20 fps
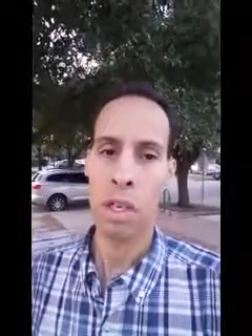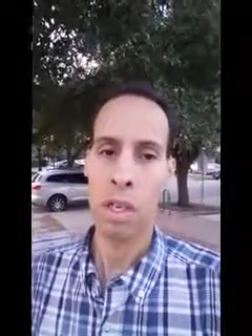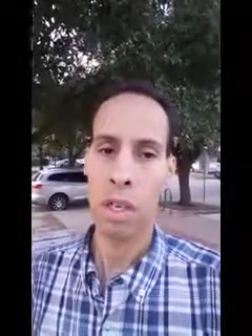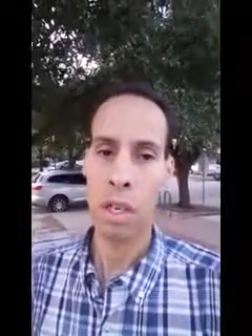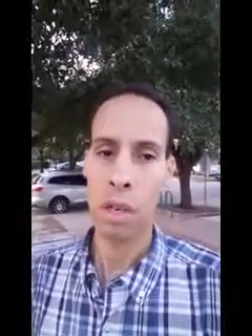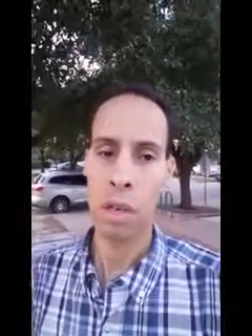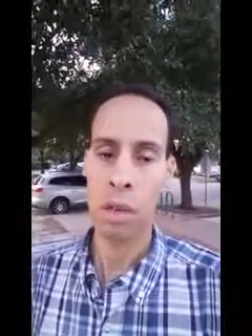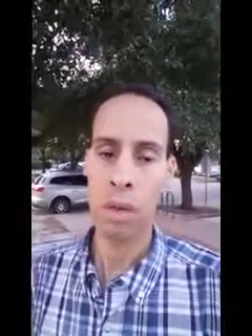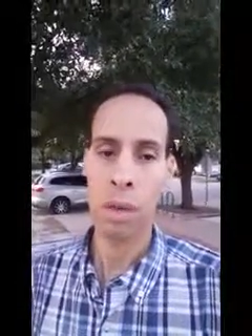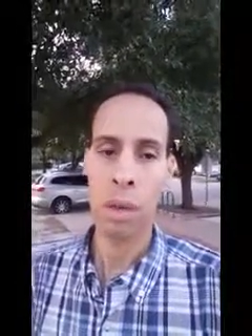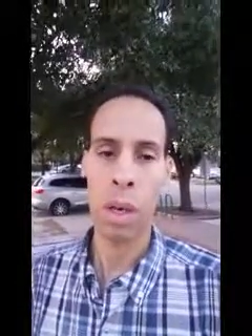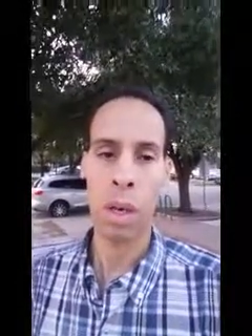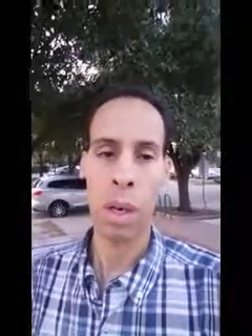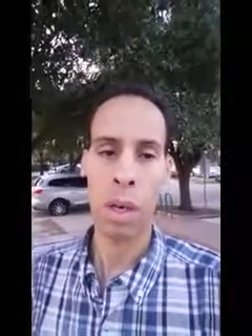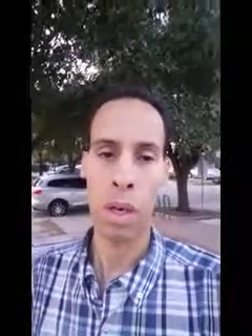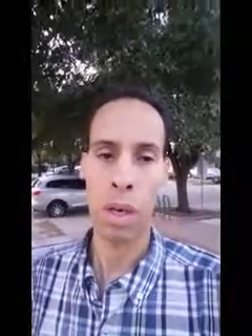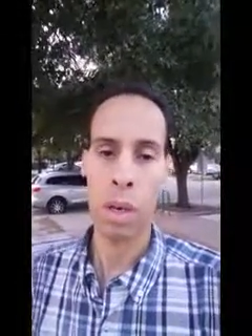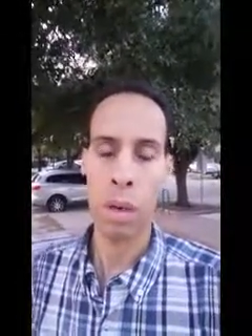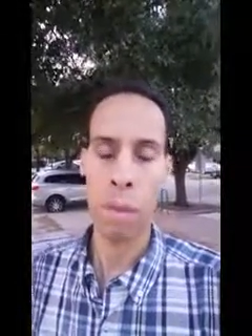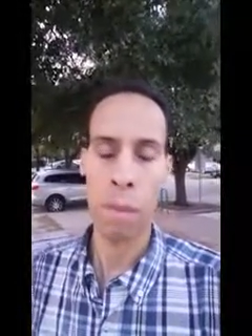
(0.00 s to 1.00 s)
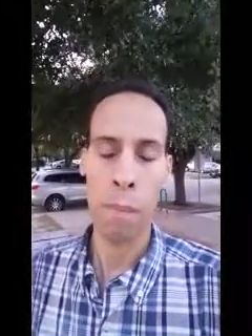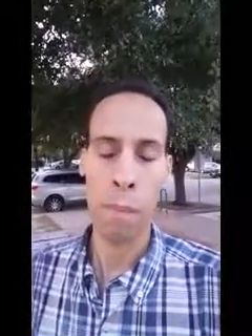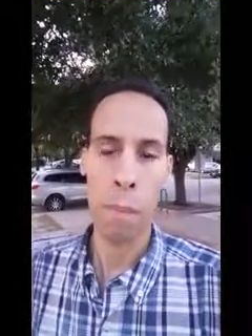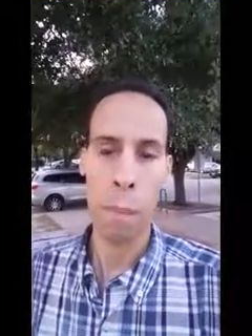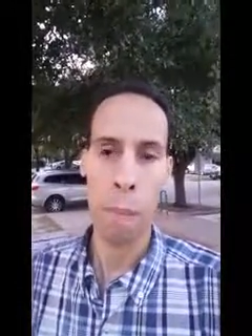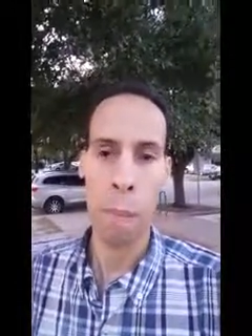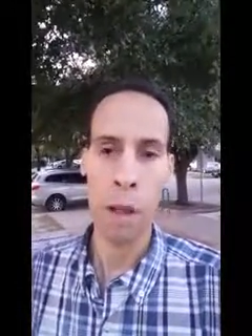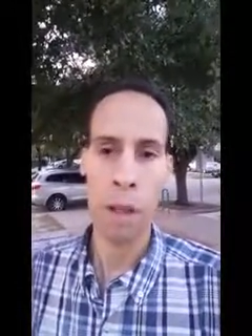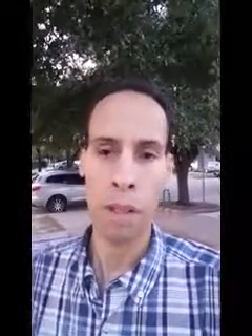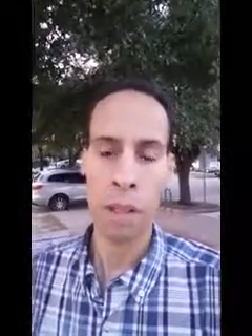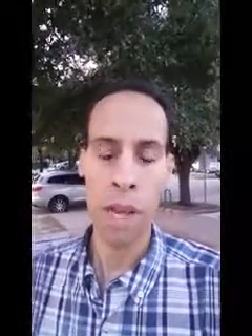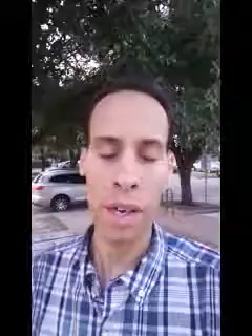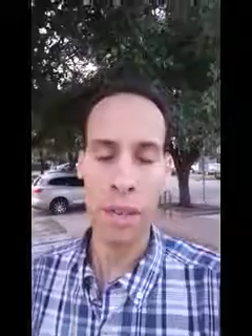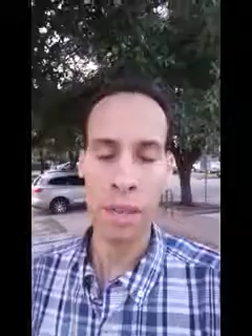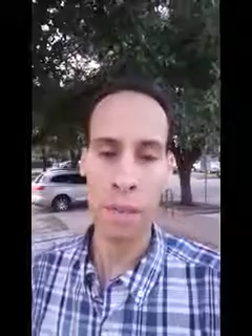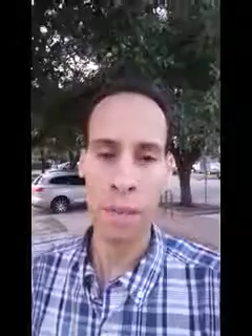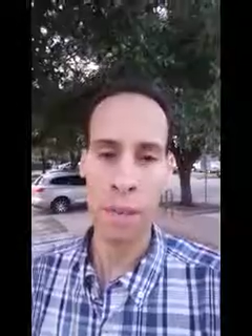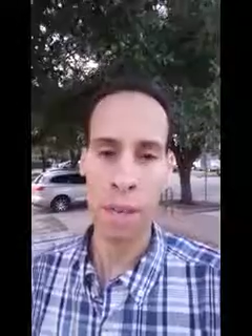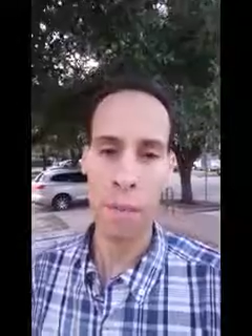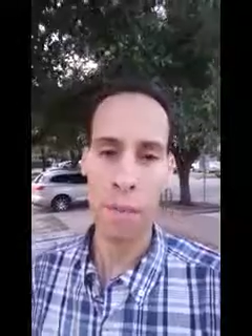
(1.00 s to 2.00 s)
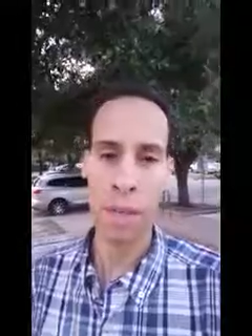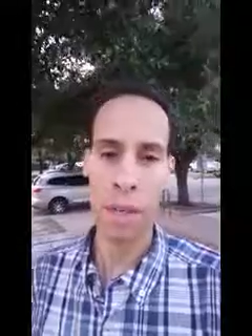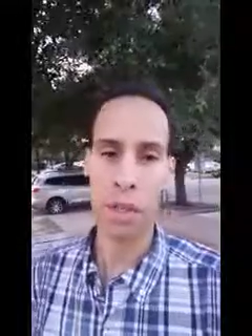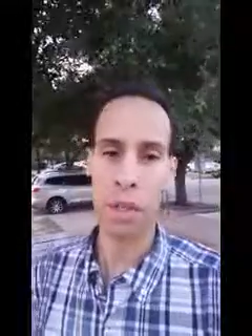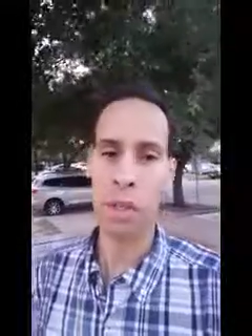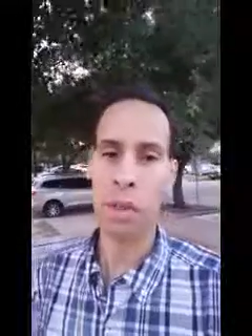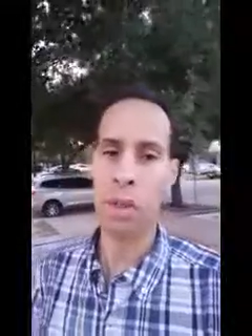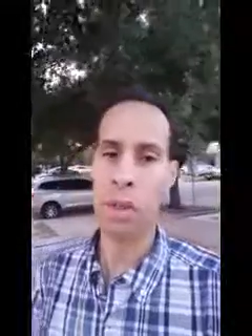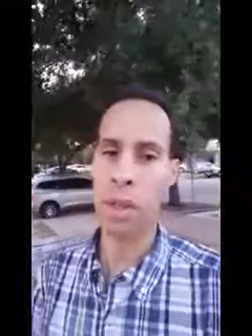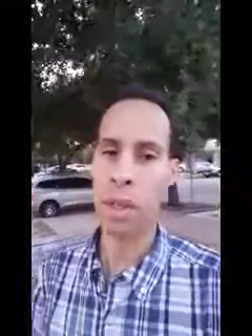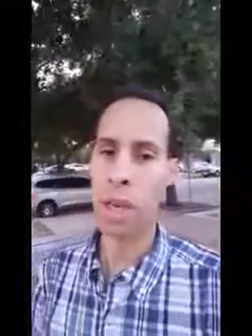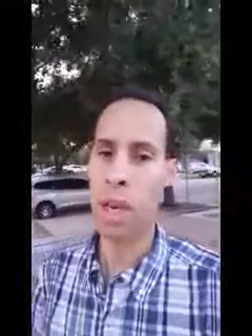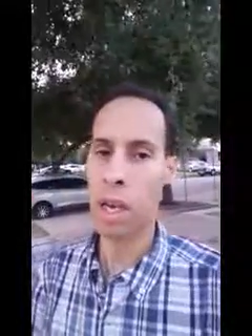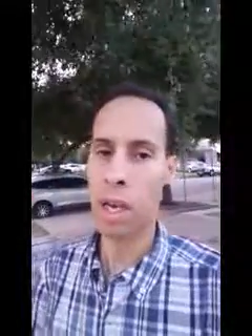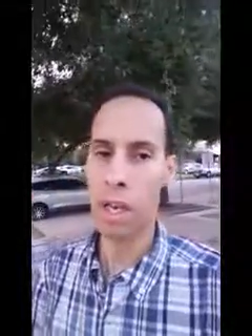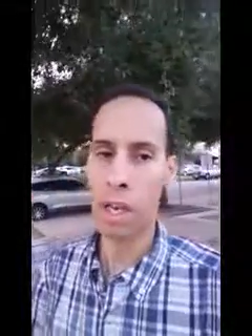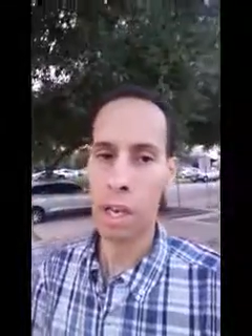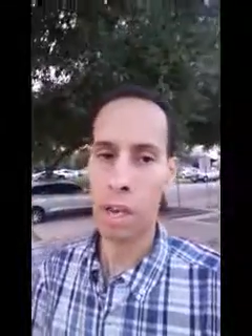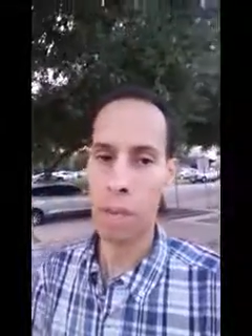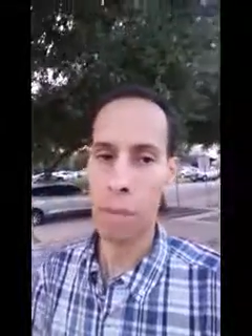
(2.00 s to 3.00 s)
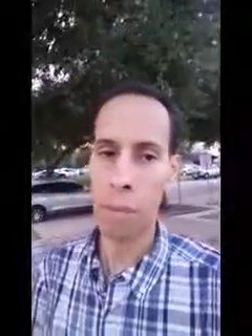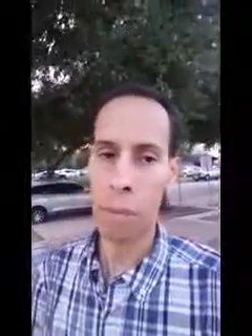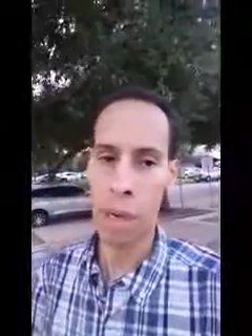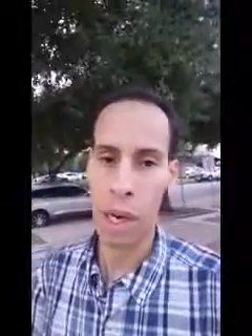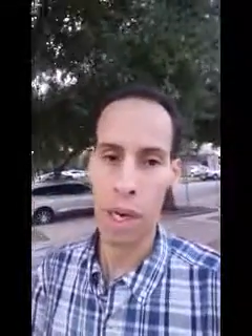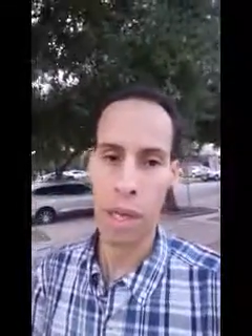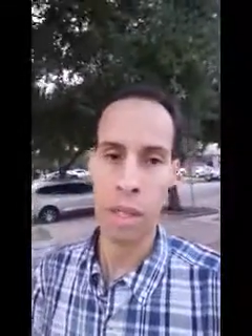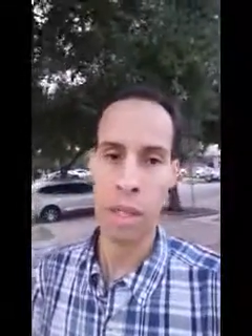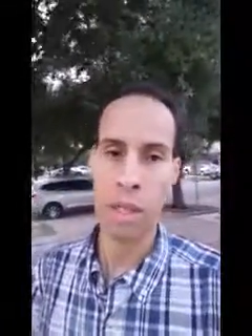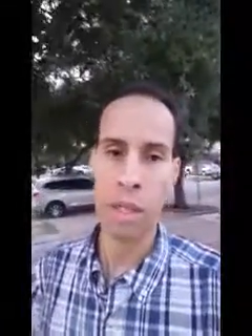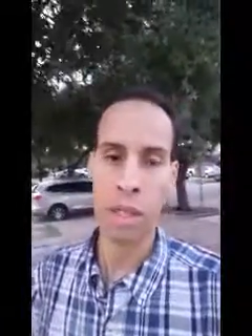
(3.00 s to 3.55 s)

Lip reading: A lot of stuff that's going on, everybody.